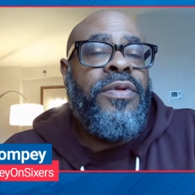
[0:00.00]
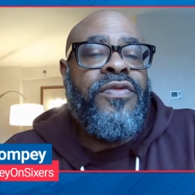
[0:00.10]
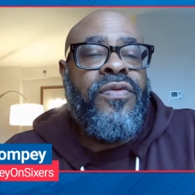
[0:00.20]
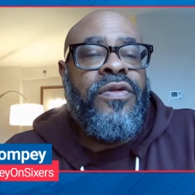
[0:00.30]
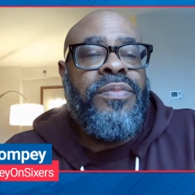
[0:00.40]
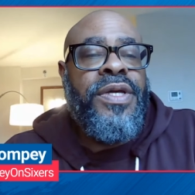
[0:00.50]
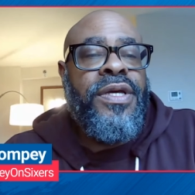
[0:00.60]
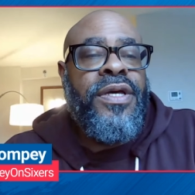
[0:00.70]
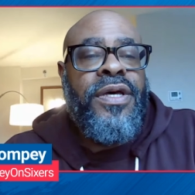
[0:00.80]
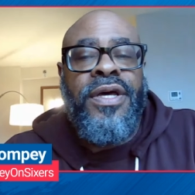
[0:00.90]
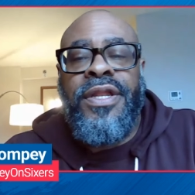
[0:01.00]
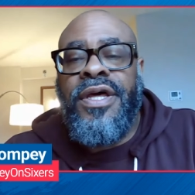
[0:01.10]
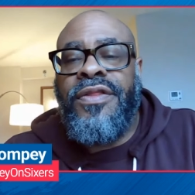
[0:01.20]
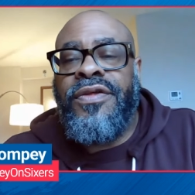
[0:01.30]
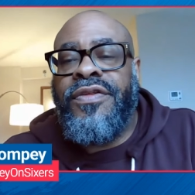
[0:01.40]
it's going to be a,
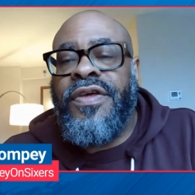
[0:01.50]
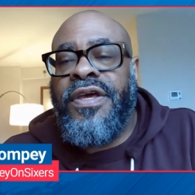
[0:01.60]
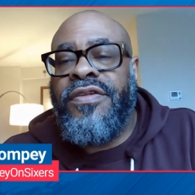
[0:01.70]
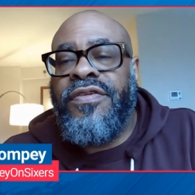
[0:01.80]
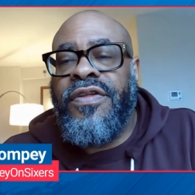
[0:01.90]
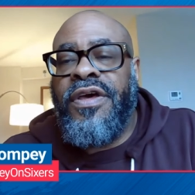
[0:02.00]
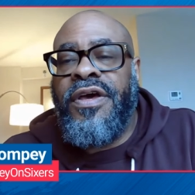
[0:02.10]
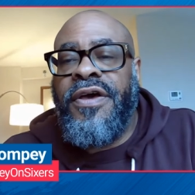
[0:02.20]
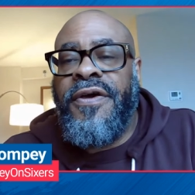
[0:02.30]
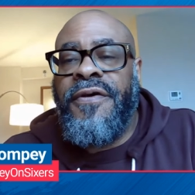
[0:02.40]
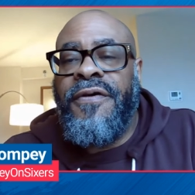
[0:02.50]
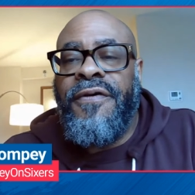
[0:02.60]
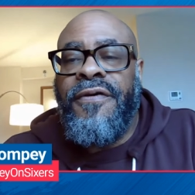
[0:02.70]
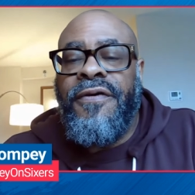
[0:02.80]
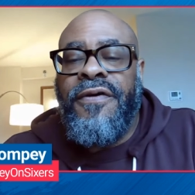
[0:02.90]
another test uh,
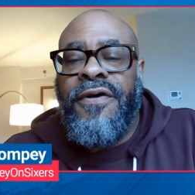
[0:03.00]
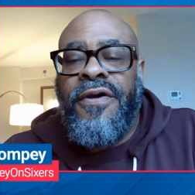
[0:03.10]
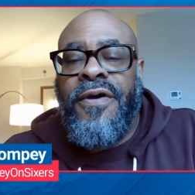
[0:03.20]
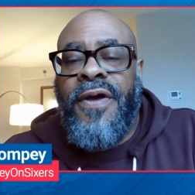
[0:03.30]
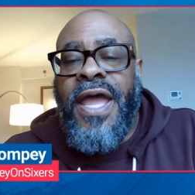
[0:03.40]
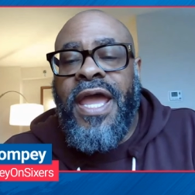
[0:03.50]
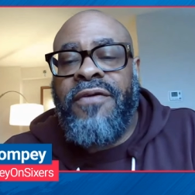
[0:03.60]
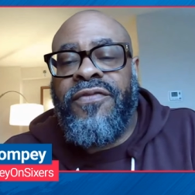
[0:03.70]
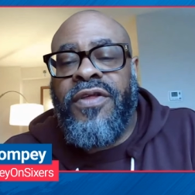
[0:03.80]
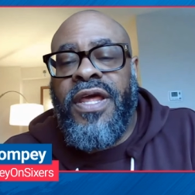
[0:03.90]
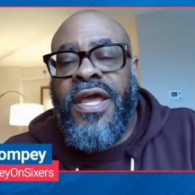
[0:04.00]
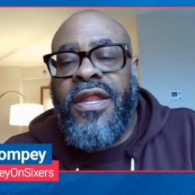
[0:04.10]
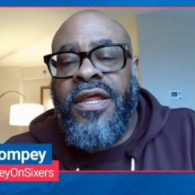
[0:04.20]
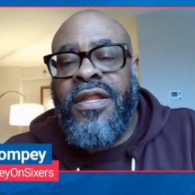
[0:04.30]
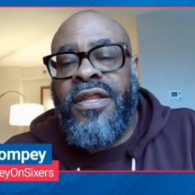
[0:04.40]
uh, after that.
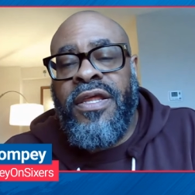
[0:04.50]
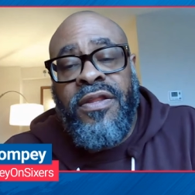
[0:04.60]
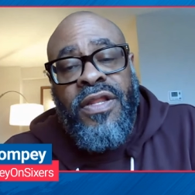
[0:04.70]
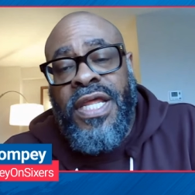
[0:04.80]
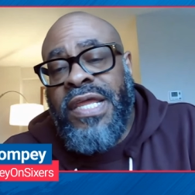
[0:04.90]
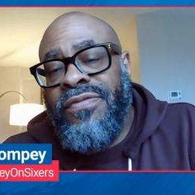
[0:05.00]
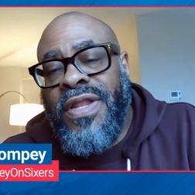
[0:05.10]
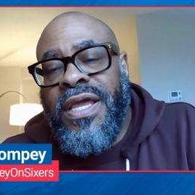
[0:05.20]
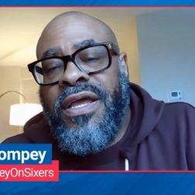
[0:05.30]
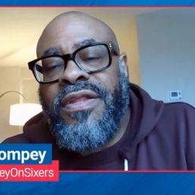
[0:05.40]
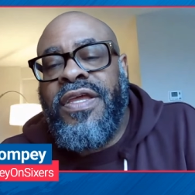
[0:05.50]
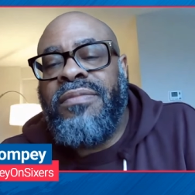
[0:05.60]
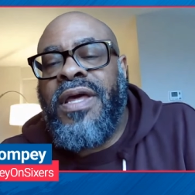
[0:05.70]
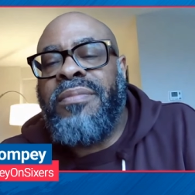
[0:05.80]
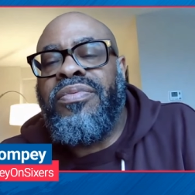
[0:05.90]
And and even like a team
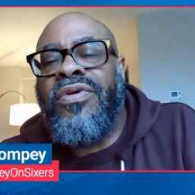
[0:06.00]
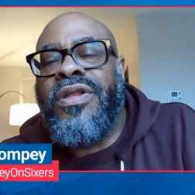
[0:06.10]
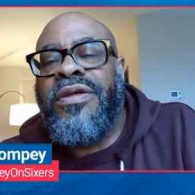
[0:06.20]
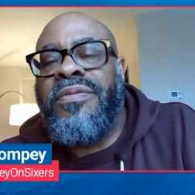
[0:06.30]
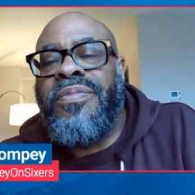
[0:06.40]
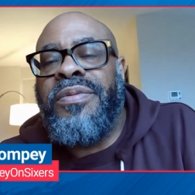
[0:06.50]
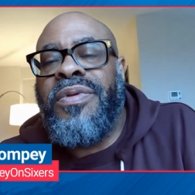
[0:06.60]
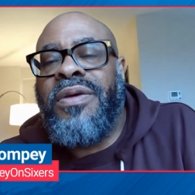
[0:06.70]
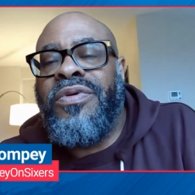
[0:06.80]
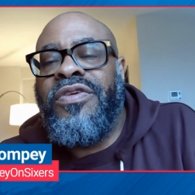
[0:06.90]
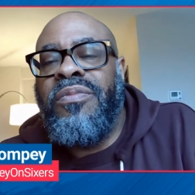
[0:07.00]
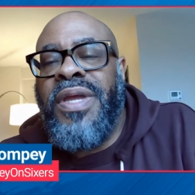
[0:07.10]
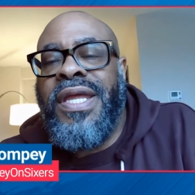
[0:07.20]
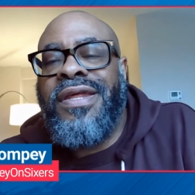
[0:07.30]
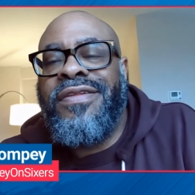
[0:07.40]
like Brooklyn, people are like, what do you
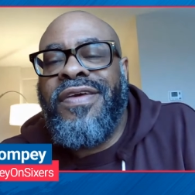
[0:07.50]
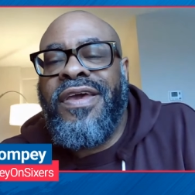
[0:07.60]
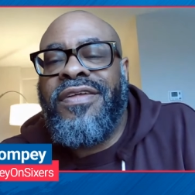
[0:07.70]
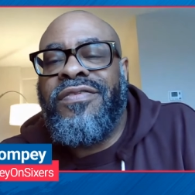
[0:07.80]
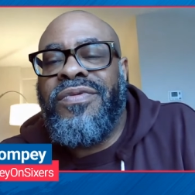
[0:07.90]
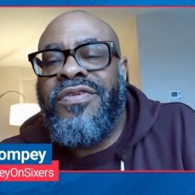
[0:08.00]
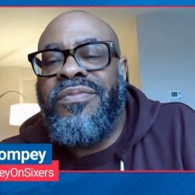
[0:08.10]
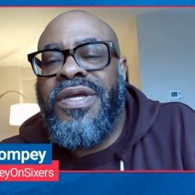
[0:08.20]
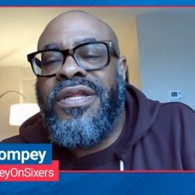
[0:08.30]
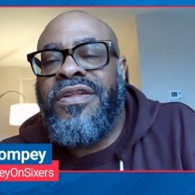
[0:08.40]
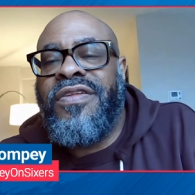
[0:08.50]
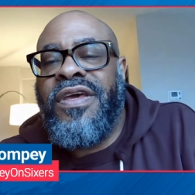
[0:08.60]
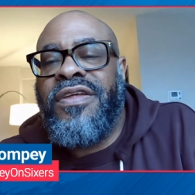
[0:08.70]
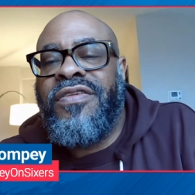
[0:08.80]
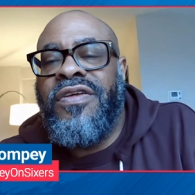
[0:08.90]
mean a test? What do you mean a
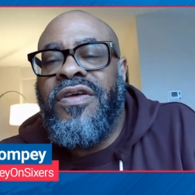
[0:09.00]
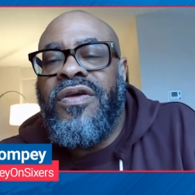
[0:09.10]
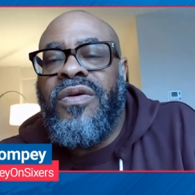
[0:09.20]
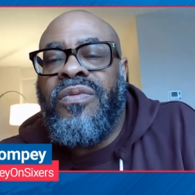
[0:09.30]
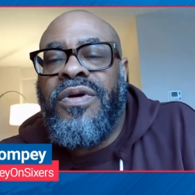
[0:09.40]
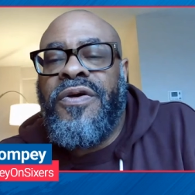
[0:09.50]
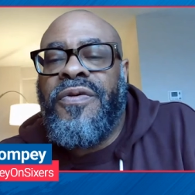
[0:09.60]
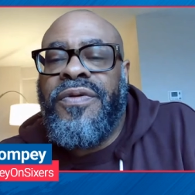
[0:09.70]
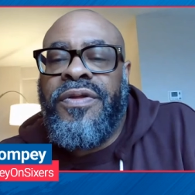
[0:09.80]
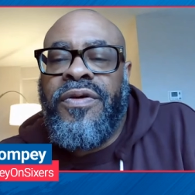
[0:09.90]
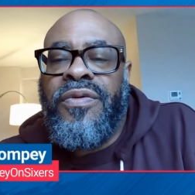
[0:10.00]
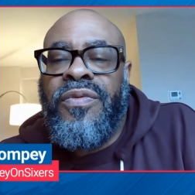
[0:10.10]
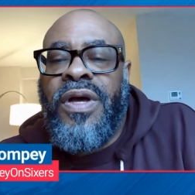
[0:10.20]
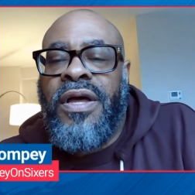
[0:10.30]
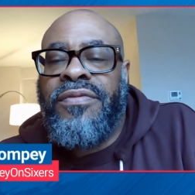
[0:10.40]
test? Well, you
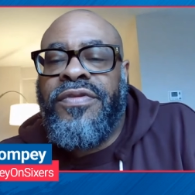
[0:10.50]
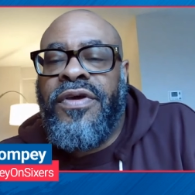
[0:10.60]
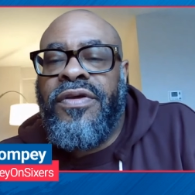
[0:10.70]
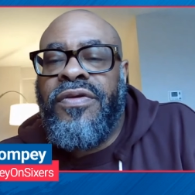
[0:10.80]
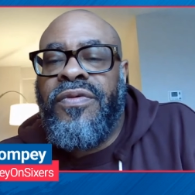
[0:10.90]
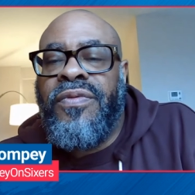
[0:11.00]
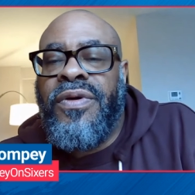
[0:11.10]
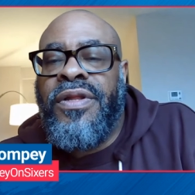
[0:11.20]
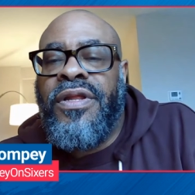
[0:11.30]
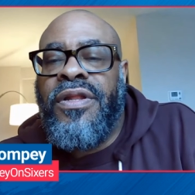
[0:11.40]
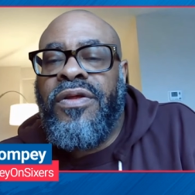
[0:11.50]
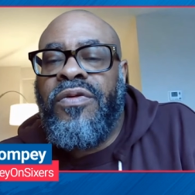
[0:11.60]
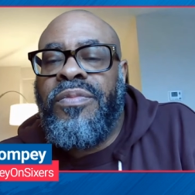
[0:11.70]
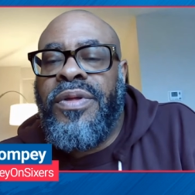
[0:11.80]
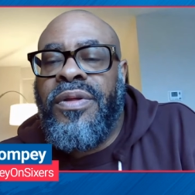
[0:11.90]
know, I'll tell you in a
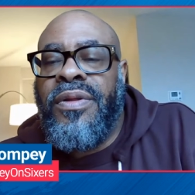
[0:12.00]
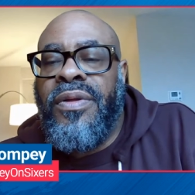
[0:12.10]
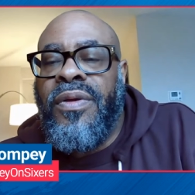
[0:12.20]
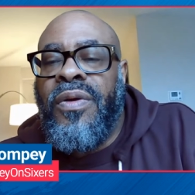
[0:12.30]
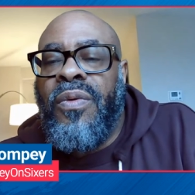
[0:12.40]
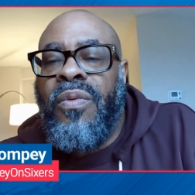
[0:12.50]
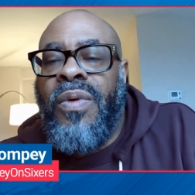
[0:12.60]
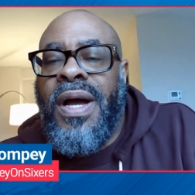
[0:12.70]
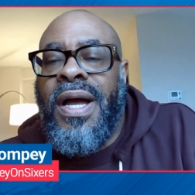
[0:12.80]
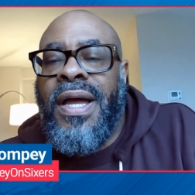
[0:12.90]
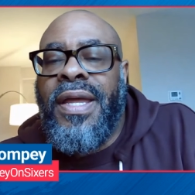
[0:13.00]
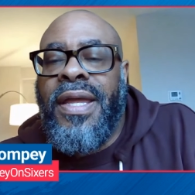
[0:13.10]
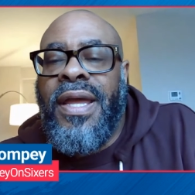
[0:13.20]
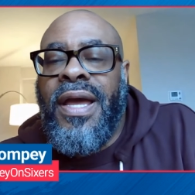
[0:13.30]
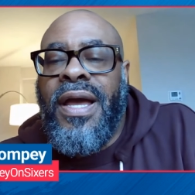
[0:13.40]
little bit why
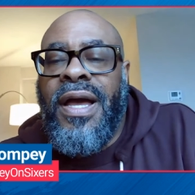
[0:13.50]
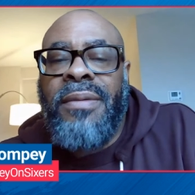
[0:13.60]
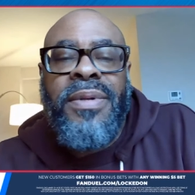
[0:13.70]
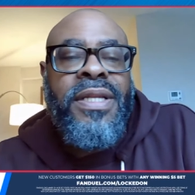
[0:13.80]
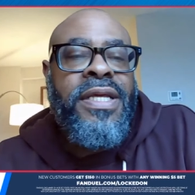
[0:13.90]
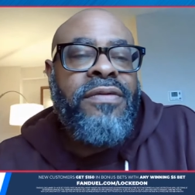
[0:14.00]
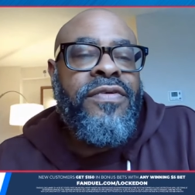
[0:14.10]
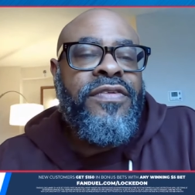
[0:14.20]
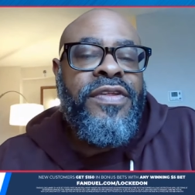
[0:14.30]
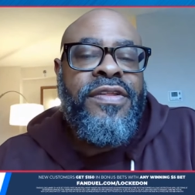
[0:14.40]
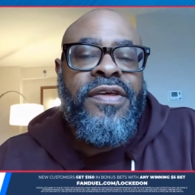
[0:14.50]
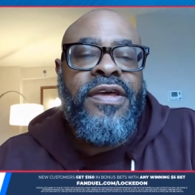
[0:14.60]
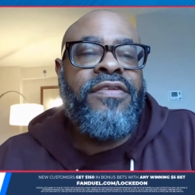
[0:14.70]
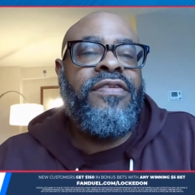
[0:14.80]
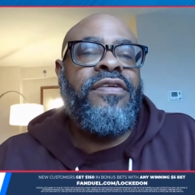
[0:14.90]
I believe it's a
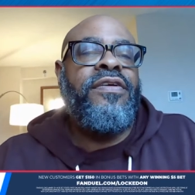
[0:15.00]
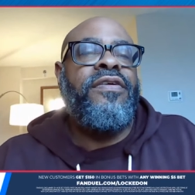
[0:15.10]
test,